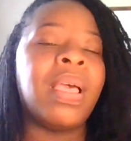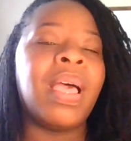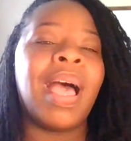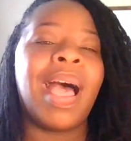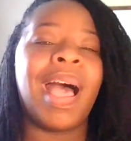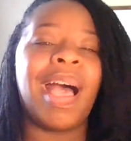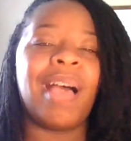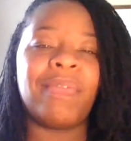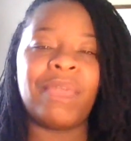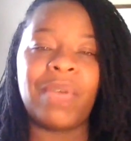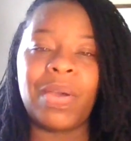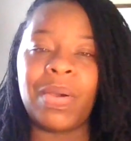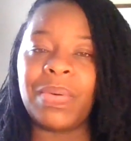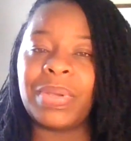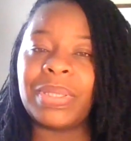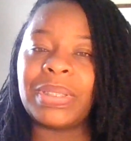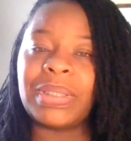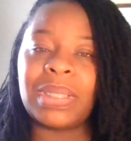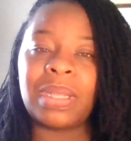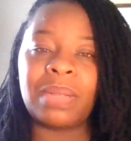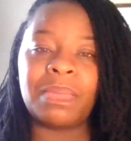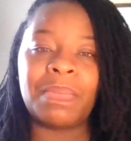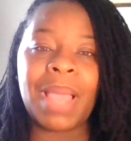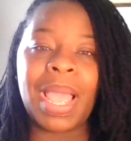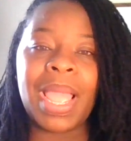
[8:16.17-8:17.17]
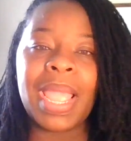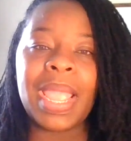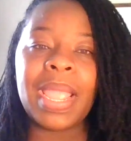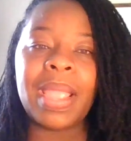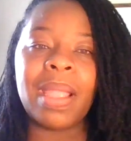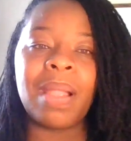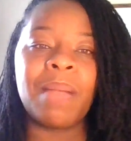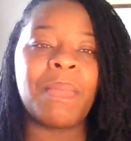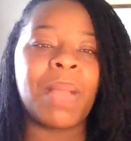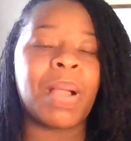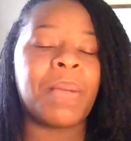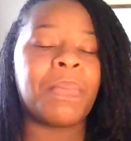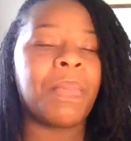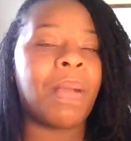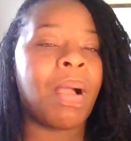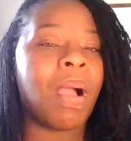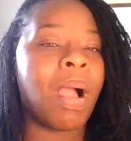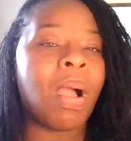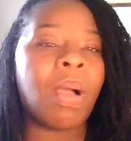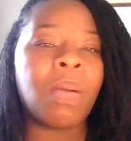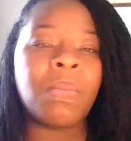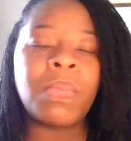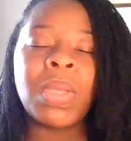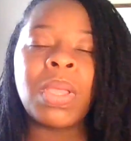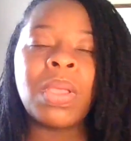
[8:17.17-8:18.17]
I've always done my hair. My
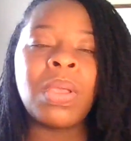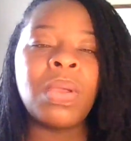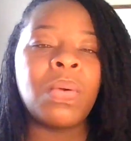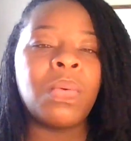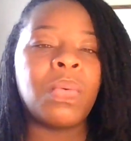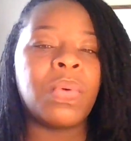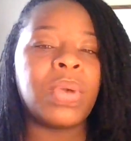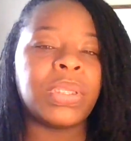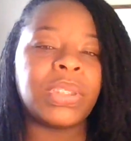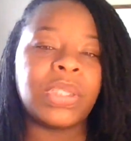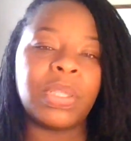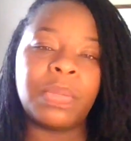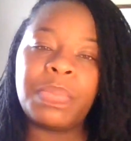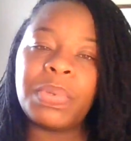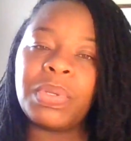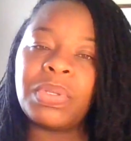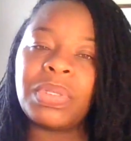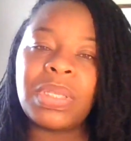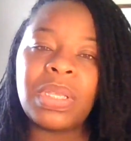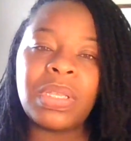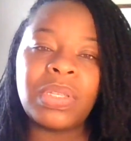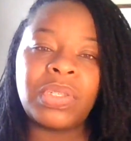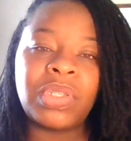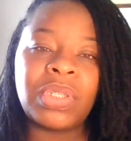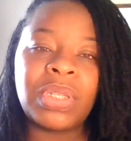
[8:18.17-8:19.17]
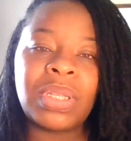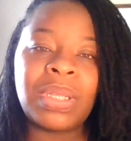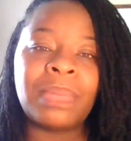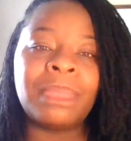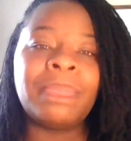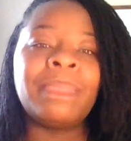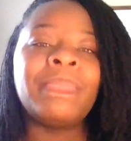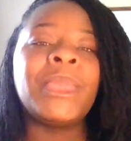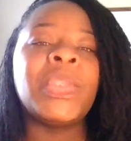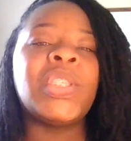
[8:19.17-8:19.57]
mom was a beautician.